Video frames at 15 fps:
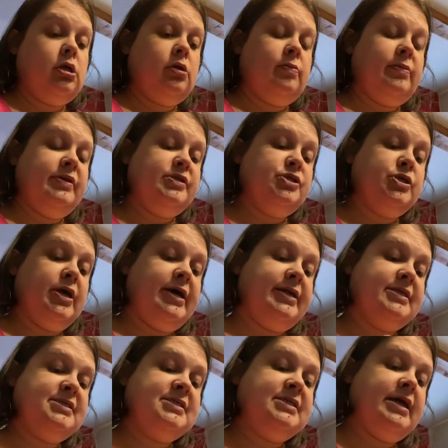I've been trying
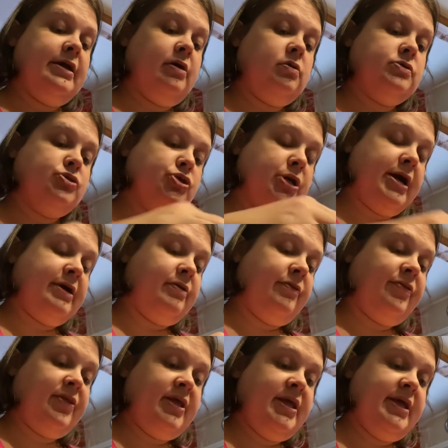to stay on track
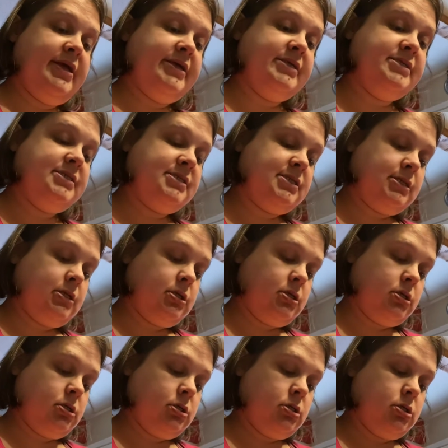with the kids.
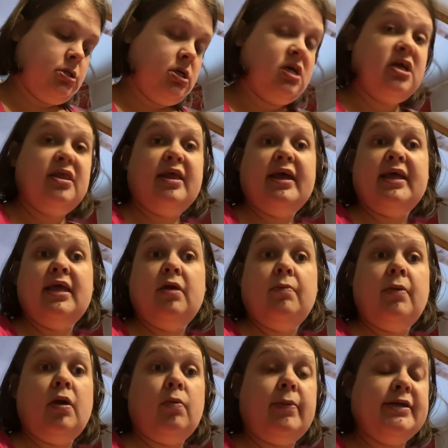They keep
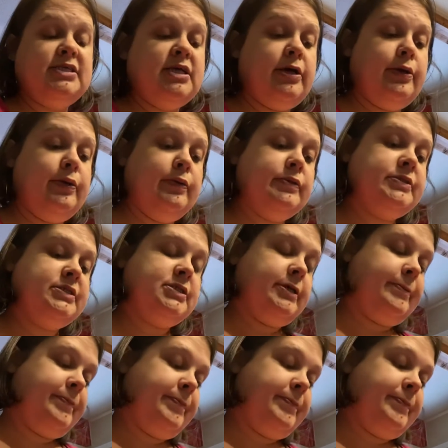me on my toes.